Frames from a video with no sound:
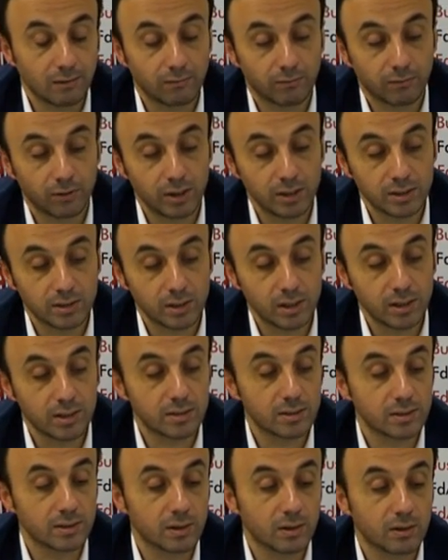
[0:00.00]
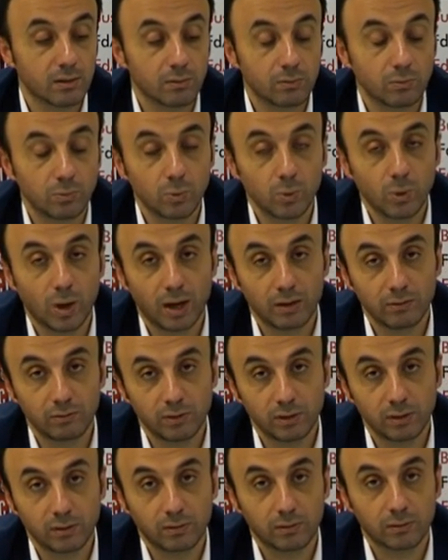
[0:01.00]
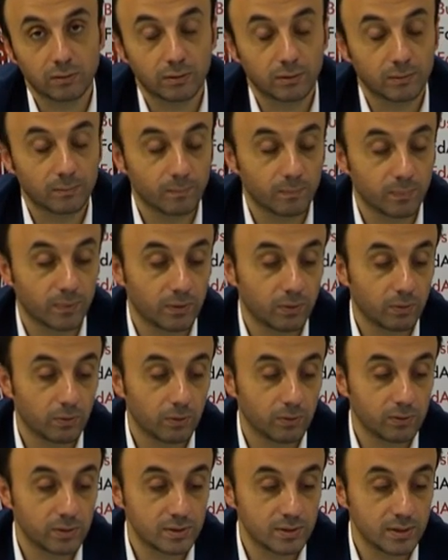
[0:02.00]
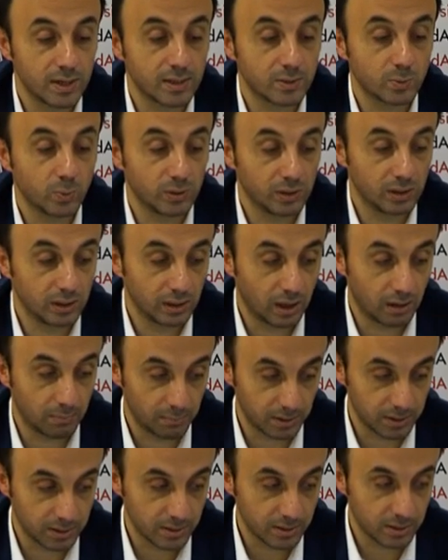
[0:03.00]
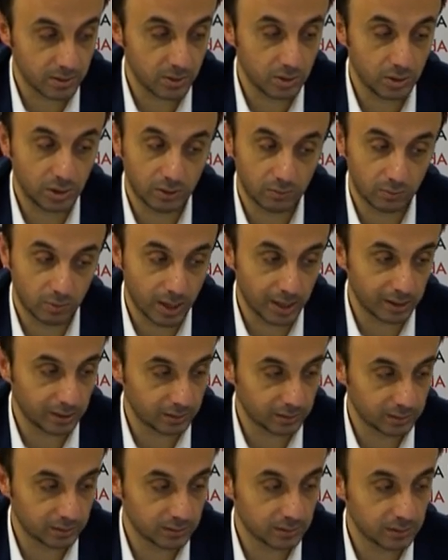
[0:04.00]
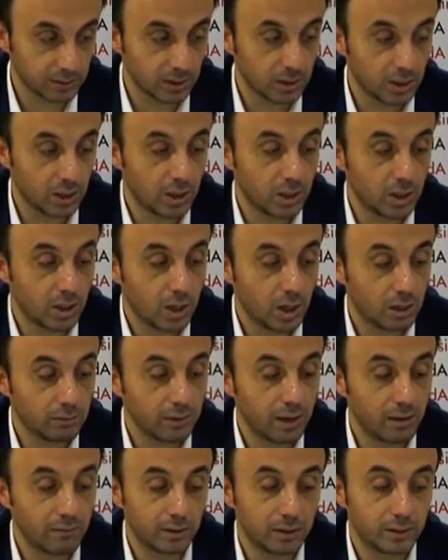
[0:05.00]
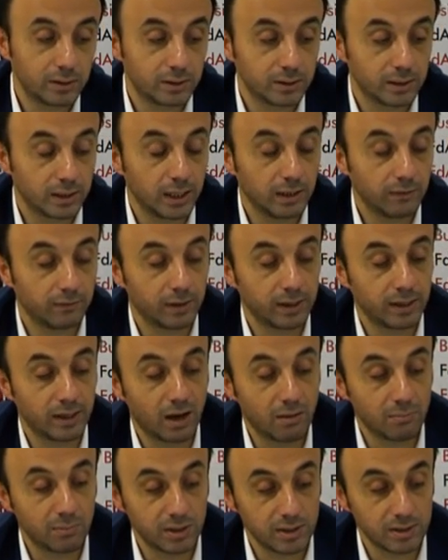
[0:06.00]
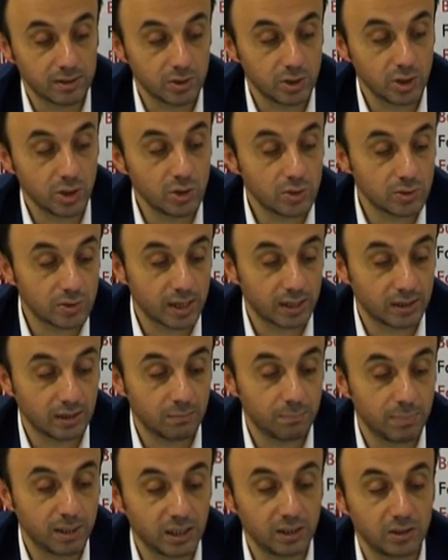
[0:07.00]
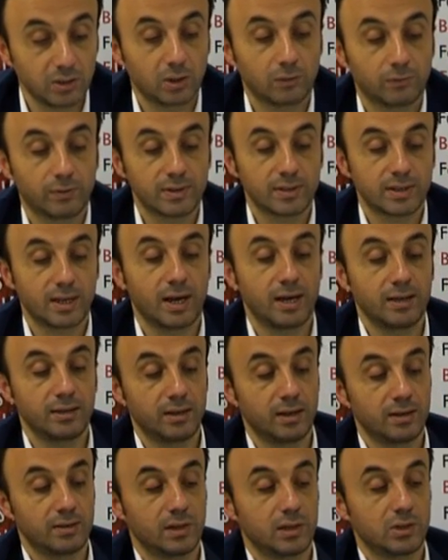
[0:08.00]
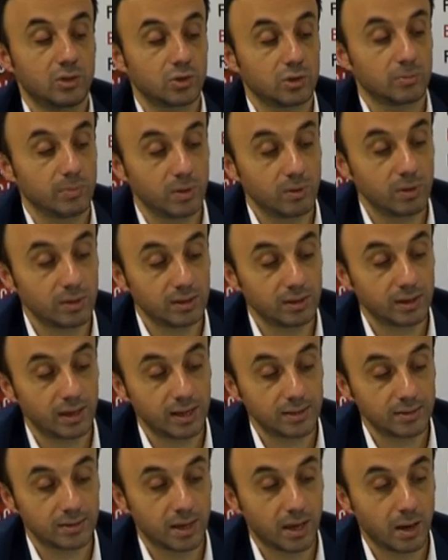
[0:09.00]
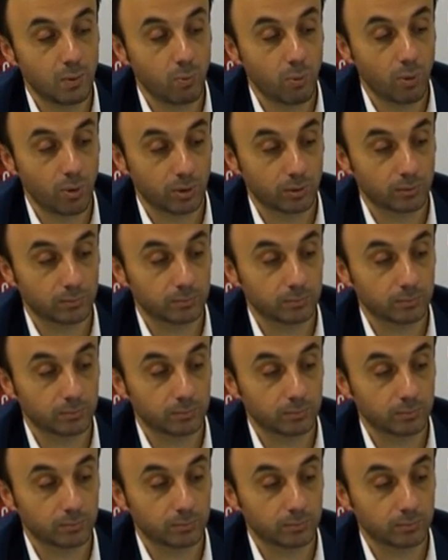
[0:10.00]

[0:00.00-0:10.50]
For instance, 236 with the numbers. You can write it. However, if a number is used at the beginning of a sentence, it should be written as a word.